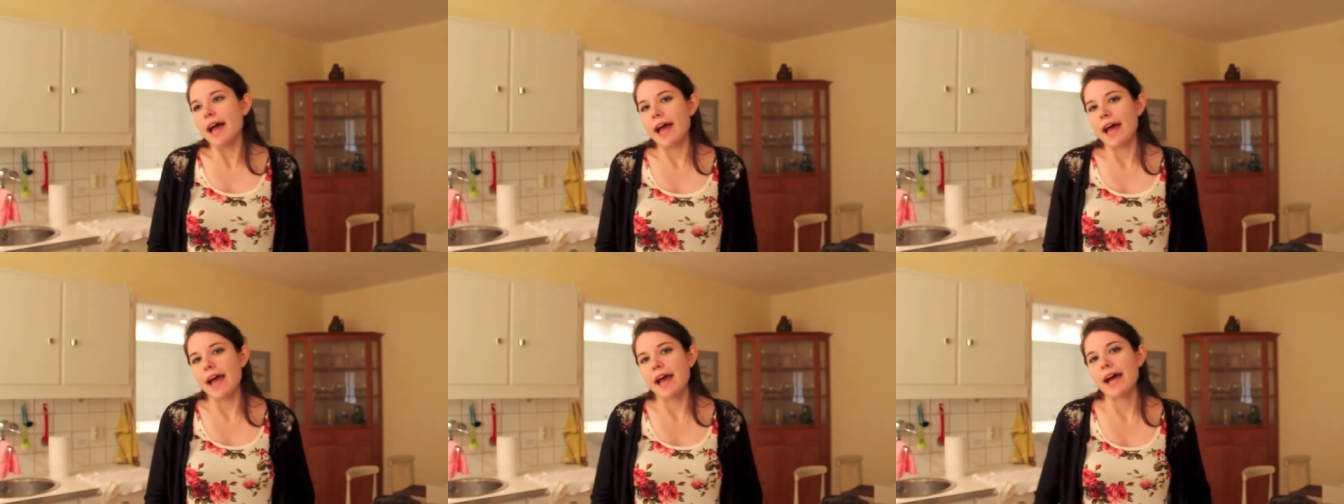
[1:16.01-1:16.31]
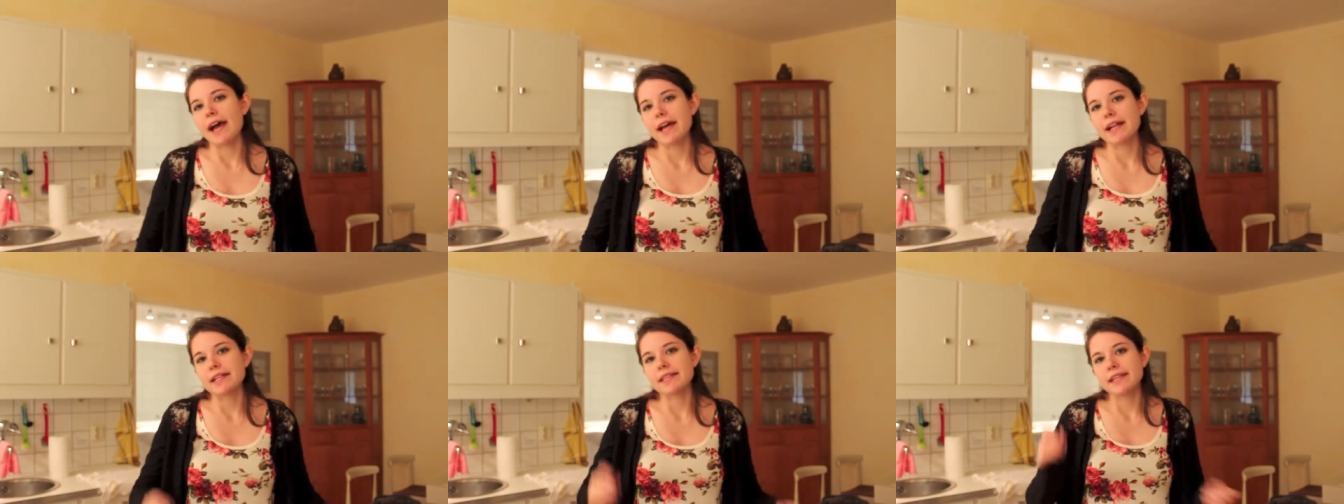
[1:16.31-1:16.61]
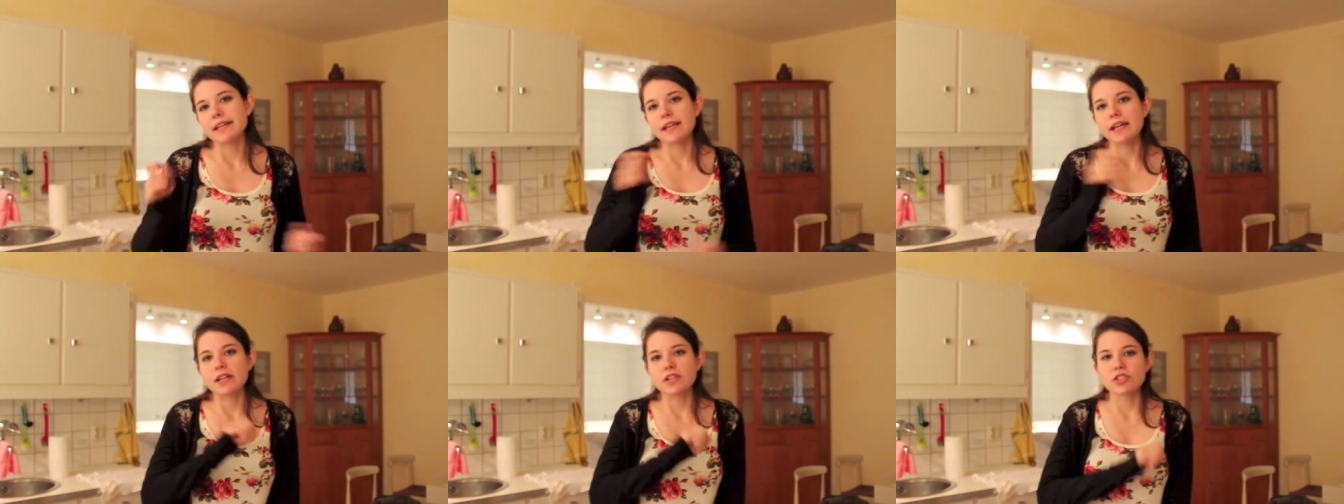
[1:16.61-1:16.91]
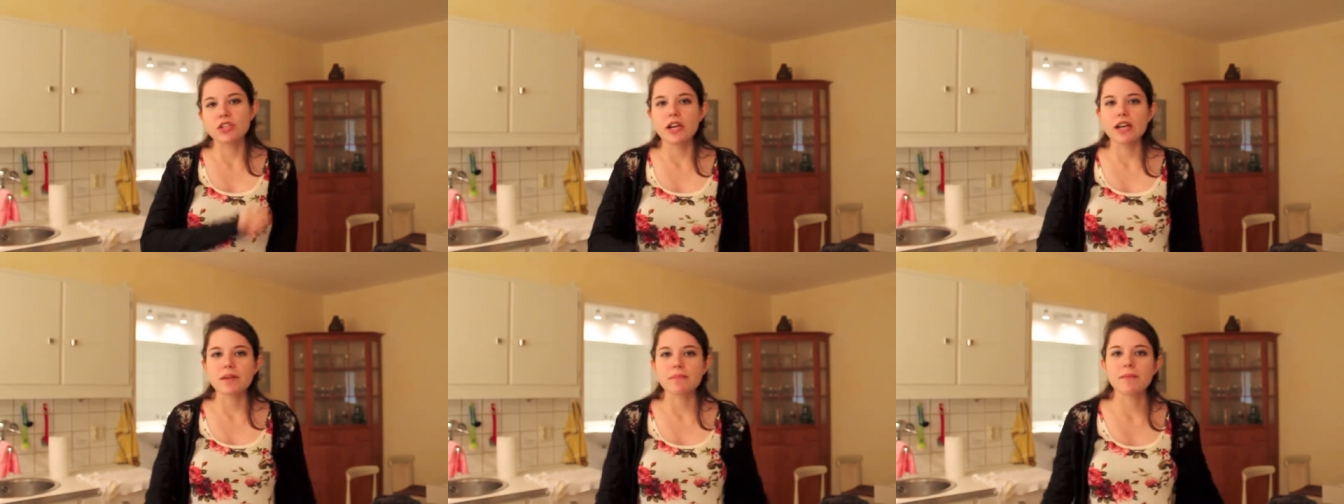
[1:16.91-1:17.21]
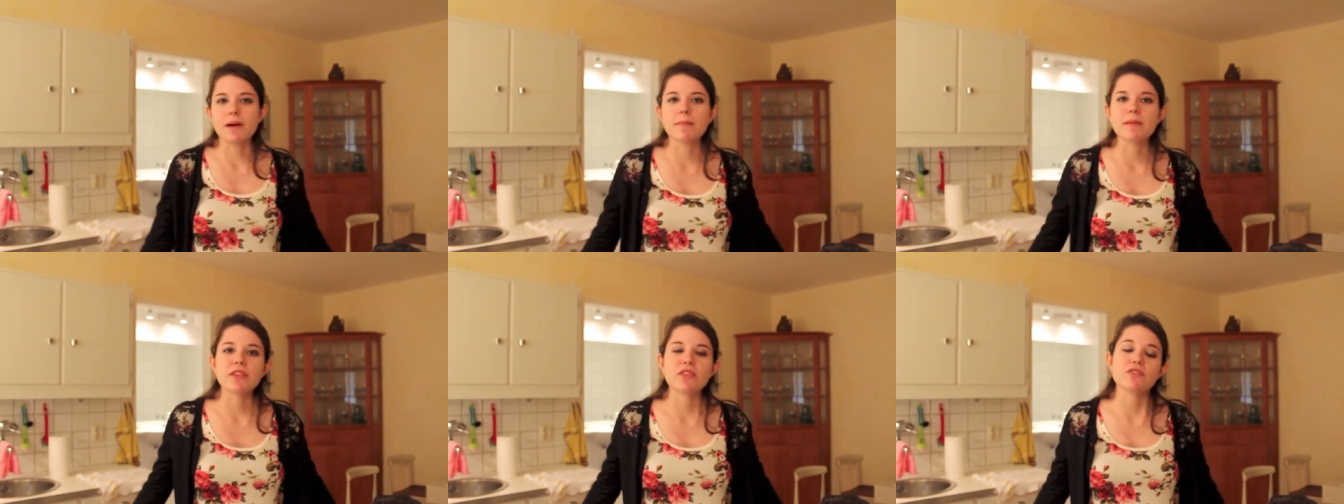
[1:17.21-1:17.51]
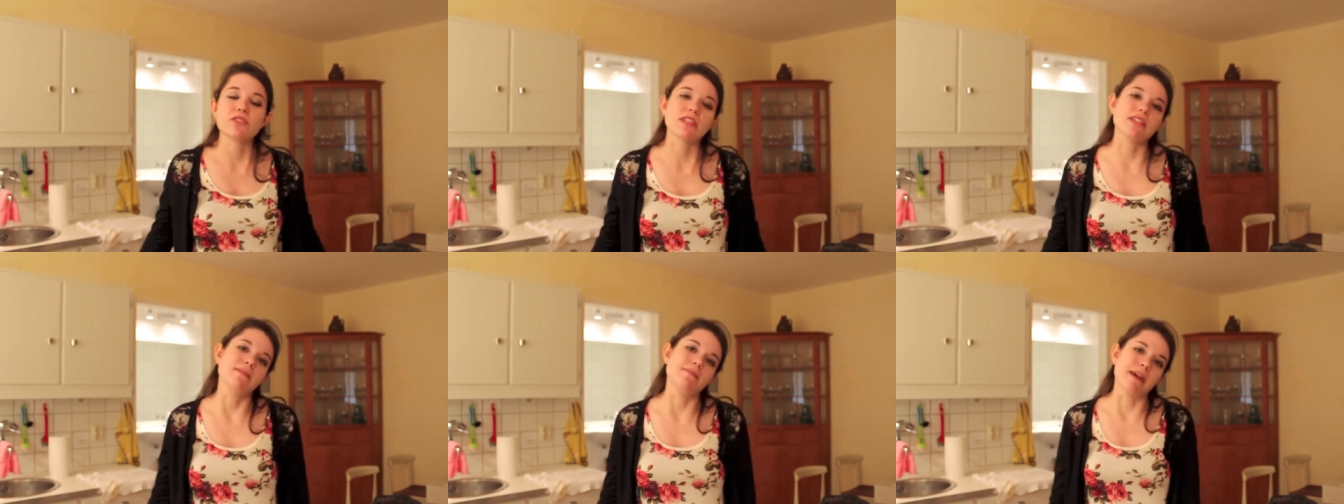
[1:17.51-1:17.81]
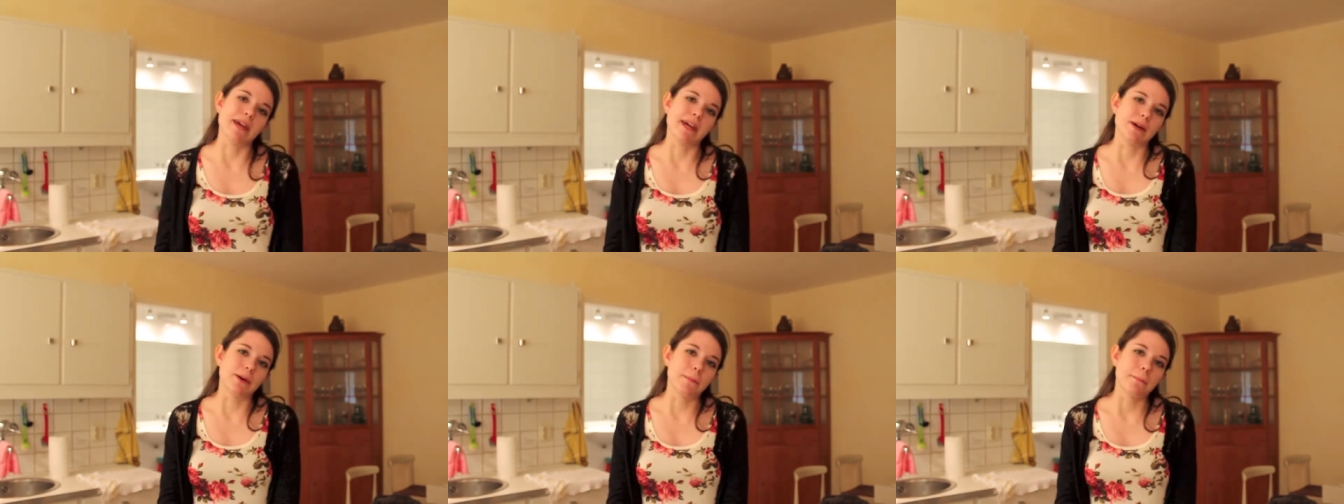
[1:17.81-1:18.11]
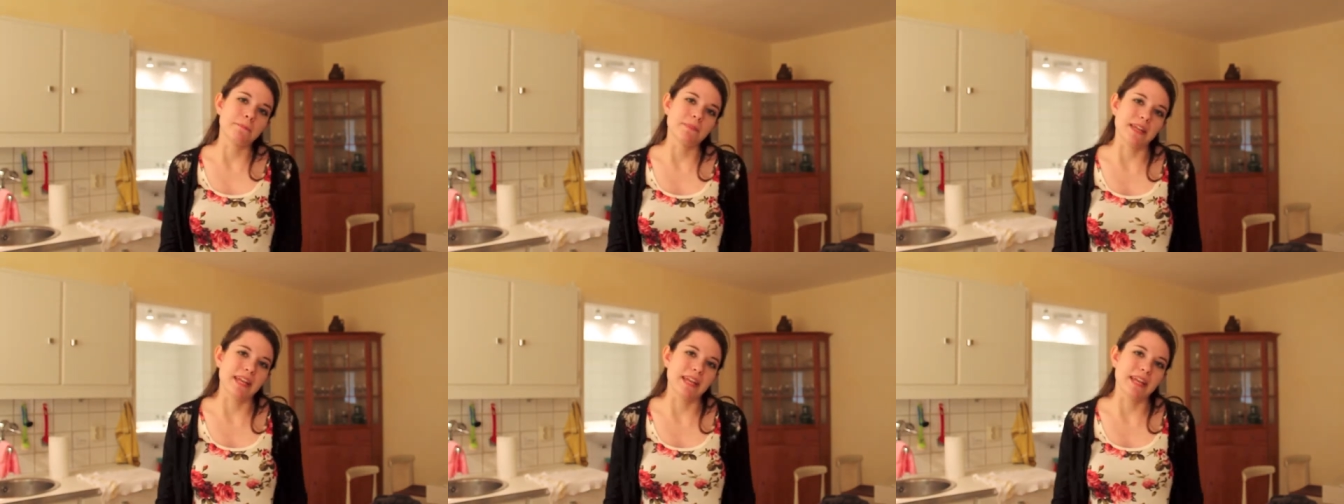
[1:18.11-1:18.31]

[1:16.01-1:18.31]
And then I check my mother's email.